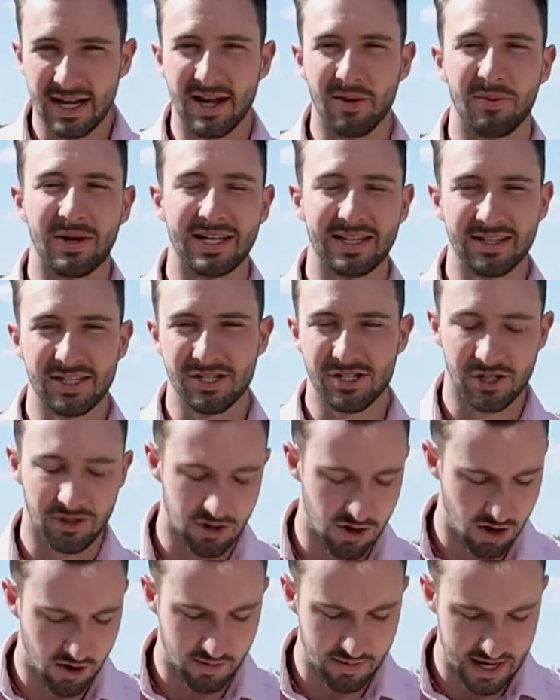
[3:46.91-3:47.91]
and we can list
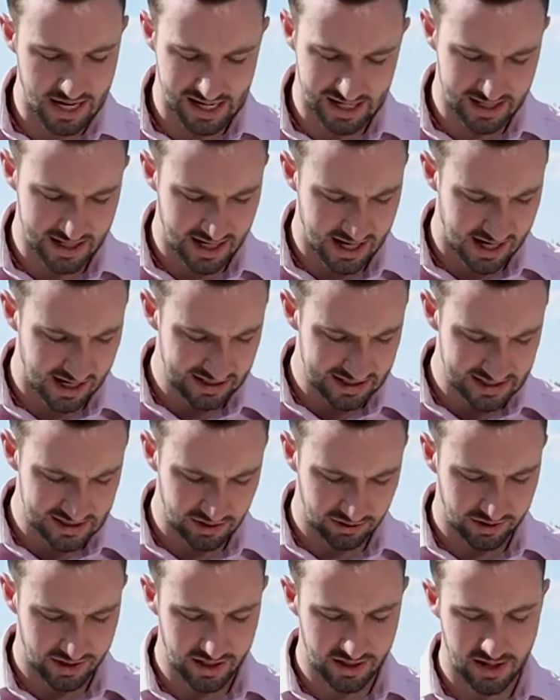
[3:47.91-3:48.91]
your home and uh,
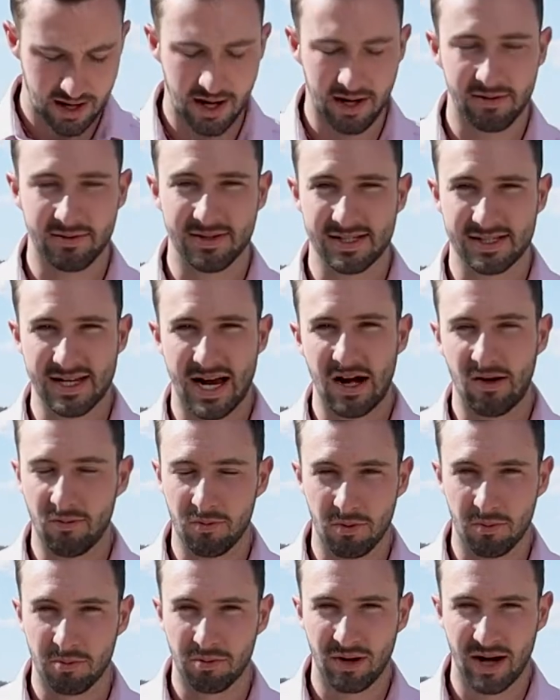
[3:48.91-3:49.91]
still get a
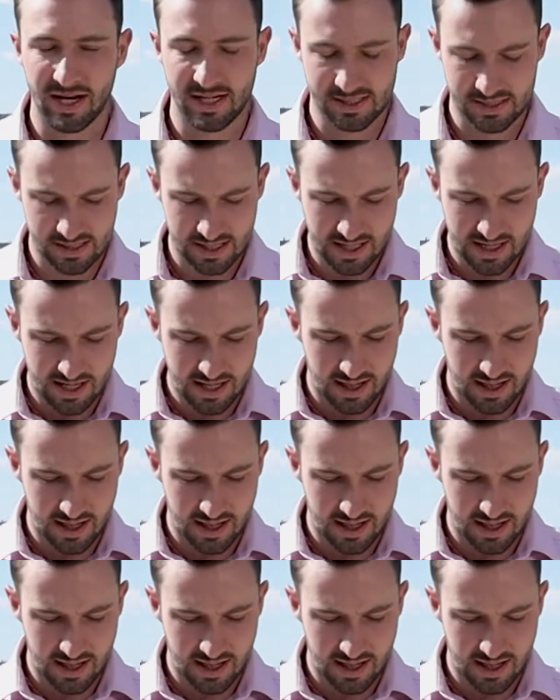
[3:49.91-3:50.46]
desirable price.